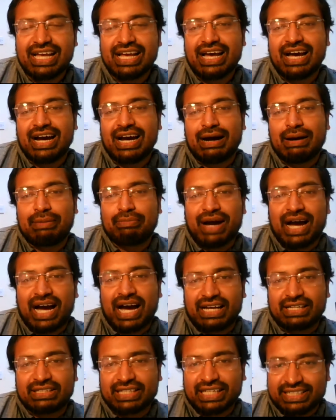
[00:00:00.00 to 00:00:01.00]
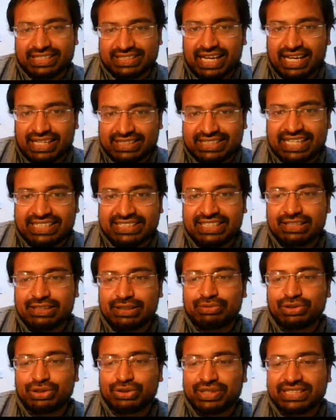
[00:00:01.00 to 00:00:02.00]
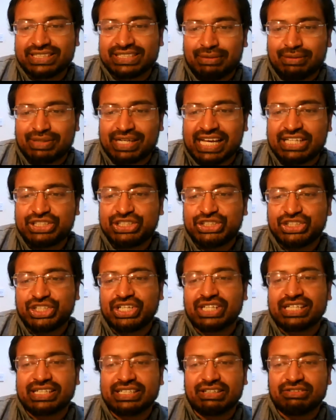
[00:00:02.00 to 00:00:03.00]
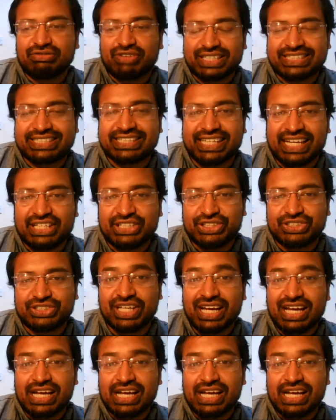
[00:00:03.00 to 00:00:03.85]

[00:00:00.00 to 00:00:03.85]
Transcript: and assessing them through examination and investigation.